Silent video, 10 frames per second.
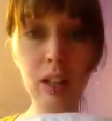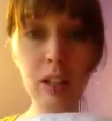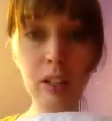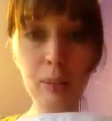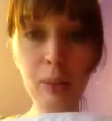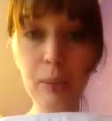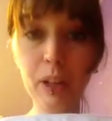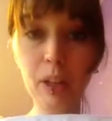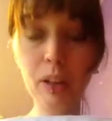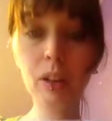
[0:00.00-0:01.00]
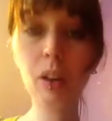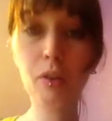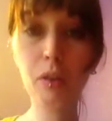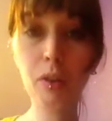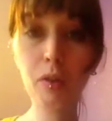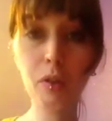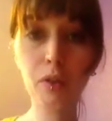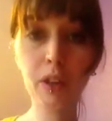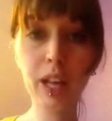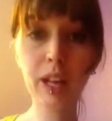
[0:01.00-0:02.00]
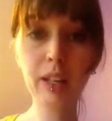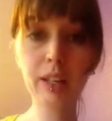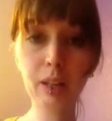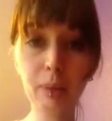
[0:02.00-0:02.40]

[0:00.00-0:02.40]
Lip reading: a little bit bigger, over and over and over again until